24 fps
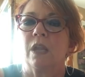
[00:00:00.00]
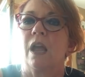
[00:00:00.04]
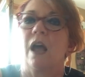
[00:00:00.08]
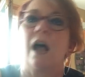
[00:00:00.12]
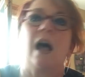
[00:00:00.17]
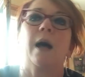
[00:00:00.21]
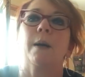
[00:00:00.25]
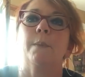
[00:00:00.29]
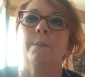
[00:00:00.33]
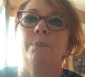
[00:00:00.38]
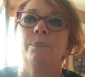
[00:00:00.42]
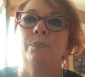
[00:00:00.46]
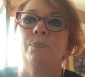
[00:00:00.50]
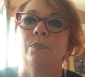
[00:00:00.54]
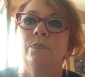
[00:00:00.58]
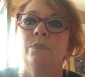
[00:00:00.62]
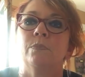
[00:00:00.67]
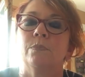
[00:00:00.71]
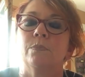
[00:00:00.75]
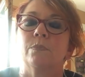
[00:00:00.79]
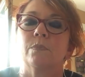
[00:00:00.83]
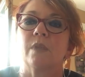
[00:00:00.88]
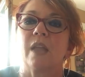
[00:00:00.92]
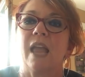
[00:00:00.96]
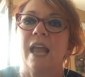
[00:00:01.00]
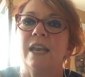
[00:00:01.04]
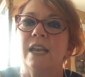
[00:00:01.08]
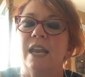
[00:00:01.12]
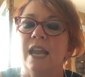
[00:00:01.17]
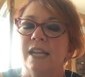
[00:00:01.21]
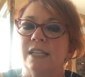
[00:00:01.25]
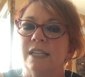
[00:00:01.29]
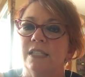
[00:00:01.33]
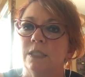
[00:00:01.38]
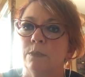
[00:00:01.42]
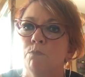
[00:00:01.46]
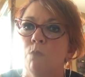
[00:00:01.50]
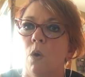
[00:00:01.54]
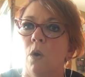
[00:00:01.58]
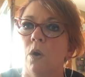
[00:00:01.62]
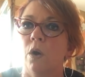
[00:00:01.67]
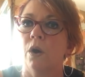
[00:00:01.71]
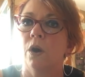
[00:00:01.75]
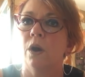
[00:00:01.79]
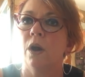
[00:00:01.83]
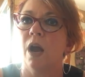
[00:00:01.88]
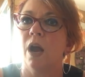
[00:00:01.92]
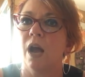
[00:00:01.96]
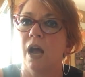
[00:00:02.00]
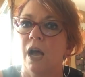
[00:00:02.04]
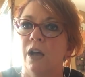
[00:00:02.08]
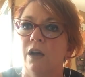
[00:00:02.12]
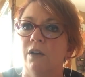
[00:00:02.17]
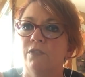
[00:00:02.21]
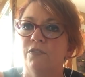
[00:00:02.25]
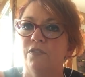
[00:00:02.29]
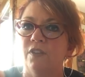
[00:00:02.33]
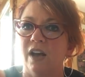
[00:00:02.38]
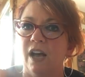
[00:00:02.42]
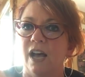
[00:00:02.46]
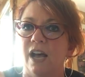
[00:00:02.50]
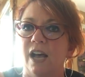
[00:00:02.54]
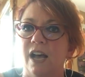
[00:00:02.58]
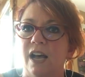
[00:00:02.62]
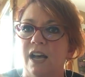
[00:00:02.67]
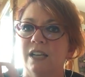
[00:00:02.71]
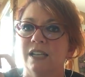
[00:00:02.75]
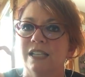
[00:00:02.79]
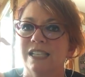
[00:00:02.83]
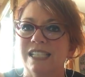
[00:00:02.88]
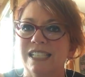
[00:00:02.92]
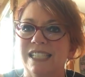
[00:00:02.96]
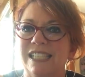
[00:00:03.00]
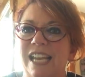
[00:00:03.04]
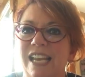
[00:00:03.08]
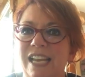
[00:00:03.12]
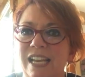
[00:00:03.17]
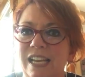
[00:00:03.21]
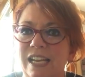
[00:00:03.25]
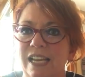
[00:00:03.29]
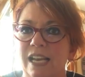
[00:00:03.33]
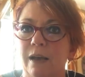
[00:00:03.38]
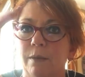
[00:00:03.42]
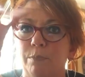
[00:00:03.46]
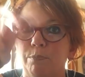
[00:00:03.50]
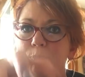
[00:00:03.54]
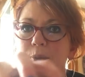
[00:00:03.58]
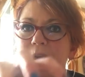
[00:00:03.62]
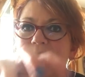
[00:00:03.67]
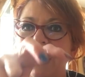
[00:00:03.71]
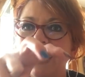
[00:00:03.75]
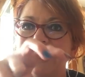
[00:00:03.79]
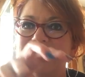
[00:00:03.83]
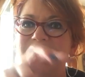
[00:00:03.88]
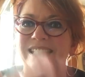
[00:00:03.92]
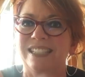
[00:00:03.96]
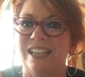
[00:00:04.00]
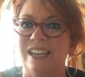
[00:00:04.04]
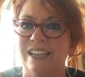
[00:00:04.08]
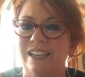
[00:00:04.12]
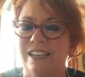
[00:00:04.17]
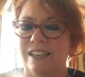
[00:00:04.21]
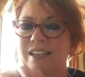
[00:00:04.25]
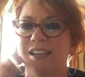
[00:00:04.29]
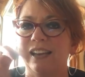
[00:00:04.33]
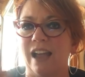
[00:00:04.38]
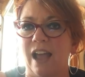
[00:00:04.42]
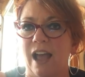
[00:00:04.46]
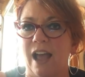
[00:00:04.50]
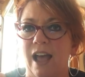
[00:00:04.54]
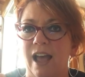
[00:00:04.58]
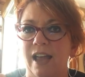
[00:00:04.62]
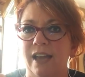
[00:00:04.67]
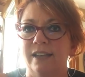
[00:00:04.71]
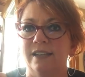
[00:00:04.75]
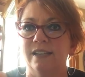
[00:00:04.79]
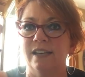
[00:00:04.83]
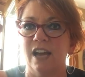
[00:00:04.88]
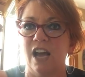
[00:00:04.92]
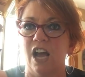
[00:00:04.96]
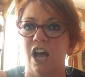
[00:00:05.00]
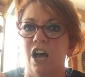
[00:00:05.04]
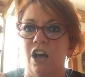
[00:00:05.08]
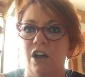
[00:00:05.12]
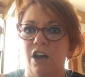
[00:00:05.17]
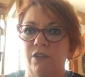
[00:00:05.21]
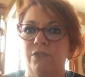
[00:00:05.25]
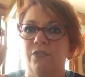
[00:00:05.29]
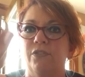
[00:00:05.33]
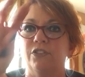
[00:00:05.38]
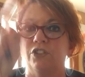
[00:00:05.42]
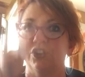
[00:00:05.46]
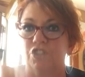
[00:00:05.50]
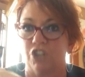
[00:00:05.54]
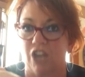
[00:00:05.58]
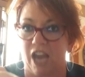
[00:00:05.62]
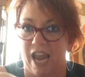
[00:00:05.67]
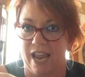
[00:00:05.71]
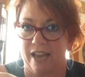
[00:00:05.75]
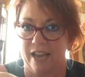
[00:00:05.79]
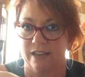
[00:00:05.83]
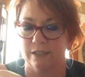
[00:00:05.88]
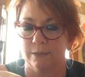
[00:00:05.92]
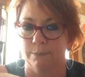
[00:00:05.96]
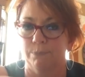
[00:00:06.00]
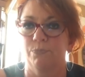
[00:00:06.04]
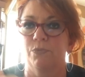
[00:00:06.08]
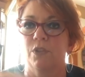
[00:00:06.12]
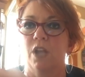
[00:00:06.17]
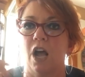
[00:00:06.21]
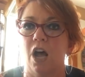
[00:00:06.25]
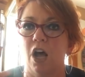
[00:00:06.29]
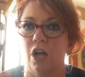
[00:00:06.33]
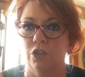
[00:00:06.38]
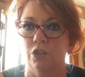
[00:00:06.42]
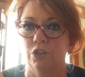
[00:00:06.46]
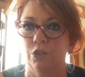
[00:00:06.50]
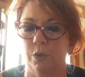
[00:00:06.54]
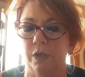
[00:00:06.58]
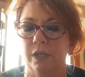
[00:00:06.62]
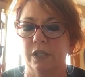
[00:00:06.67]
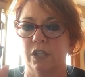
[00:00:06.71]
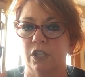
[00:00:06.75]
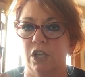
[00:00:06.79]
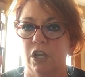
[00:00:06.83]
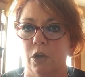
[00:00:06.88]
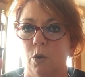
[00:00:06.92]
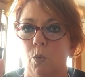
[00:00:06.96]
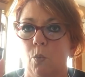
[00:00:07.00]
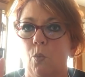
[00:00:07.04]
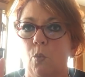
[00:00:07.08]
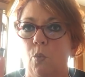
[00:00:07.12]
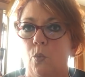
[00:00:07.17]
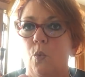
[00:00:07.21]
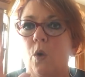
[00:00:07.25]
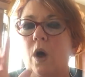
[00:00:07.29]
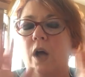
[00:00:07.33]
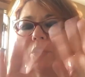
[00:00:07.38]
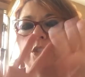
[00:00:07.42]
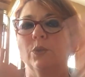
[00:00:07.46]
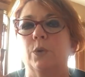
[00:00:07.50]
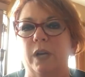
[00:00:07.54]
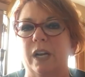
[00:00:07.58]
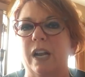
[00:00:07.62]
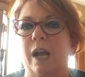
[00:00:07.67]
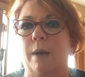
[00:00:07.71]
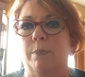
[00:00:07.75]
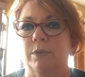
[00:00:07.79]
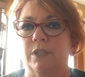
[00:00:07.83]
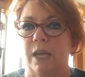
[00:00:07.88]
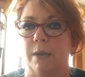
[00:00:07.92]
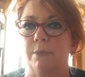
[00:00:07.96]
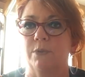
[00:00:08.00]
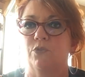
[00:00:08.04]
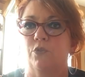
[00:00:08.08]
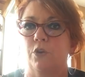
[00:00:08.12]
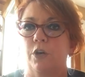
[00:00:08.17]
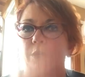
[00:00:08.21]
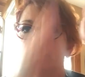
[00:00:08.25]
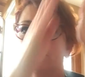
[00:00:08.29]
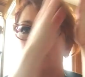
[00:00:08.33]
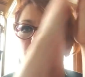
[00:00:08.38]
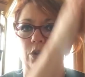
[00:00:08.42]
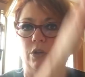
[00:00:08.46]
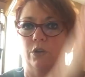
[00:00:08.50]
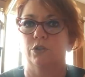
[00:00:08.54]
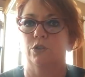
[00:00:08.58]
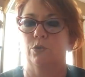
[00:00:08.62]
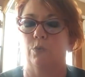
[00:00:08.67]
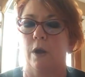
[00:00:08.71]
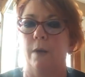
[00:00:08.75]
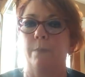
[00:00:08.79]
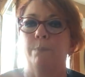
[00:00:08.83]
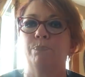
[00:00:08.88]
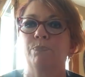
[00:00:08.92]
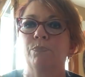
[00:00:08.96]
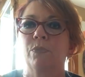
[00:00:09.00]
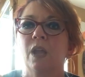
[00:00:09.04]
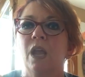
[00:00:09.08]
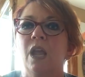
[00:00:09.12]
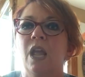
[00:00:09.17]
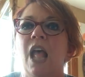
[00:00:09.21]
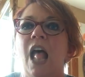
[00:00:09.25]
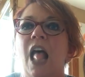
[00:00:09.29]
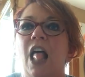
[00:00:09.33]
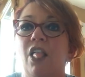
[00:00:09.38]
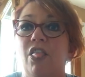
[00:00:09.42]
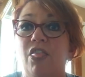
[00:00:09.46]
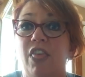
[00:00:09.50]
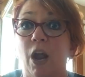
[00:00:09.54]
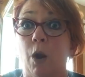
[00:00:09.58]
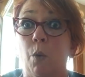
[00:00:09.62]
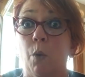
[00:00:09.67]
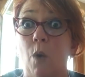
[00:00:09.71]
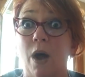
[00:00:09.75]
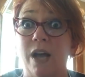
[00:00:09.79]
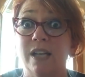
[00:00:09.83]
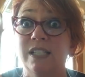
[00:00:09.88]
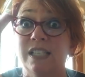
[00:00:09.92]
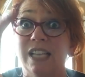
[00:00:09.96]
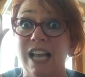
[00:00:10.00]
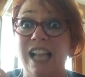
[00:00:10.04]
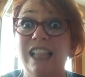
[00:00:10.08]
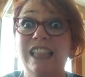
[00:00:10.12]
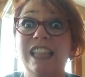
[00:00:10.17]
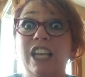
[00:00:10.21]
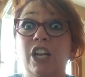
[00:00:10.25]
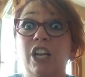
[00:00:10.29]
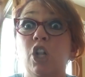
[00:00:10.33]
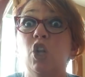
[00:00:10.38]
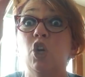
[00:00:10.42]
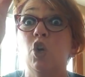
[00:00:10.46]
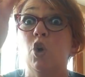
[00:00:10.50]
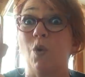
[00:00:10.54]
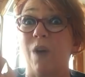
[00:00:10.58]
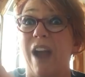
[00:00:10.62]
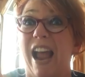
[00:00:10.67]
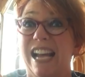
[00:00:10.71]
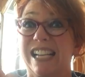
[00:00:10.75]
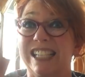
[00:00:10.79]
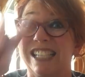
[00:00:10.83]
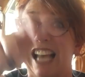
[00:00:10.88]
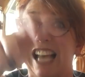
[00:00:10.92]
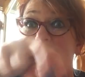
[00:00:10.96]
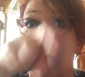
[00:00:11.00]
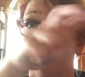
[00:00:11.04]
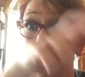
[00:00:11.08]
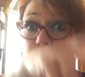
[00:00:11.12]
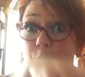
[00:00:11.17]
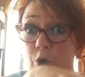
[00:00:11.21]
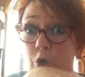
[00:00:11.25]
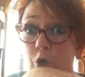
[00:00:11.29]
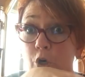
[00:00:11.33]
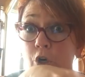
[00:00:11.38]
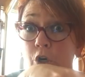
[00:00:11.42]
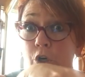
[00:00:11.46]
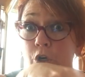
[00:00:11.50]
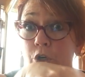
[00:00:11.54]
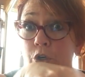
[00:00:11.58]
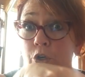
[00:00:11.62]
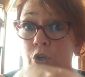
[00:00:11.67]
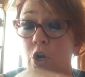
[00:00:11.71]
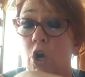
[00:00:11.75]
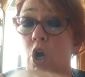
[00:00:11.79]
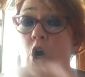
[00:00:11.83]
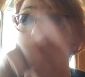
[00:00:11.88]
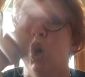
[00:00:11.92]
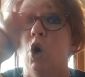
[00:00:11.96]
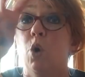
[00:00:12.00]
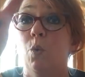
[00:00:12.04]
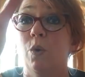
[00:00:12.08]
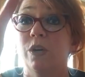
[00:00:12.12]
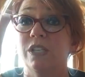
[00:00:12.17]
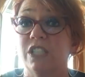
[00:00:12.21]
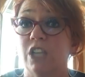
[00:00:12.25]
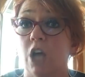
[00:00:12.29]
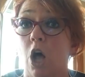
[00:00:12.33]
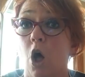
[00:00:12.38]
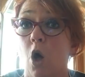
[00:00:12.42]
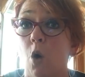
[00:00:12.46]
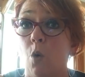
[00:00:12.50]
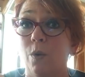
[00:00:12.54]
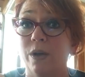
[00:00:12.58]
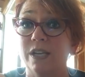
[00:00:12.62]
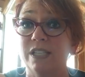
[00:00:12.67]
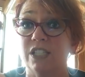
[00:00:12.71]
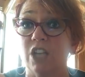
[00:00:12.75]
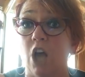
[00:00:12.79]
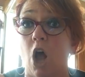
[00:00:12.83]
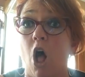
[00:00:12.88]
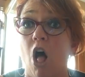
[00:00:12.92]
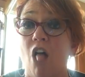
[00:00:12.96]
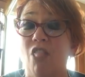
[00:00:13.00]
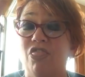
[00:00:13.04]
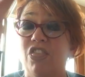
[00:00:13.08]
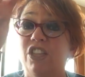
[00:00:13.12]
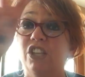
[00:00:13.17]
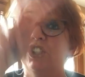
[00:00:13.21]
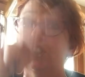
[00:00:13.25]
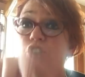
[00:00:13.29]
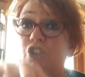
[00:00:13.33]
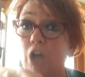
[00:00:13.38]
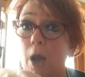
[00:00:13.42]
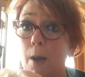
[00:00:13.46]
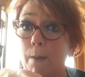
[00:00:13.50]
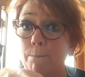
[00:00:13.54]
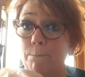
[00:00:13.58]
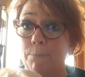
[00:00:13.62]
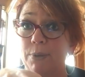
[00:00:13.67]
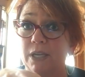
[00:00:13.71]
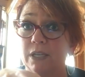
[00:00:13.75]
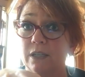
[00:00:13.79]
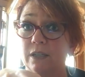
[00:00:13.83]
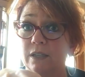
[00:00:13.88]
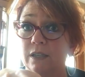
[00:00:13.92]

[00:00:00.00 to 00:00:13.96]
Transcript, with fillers: Um, and it's more of a syncopated kind of chant. I'll do it. I'll do it a couple times for you. So there's the wall. There was a little grasshopper who was always on the jump.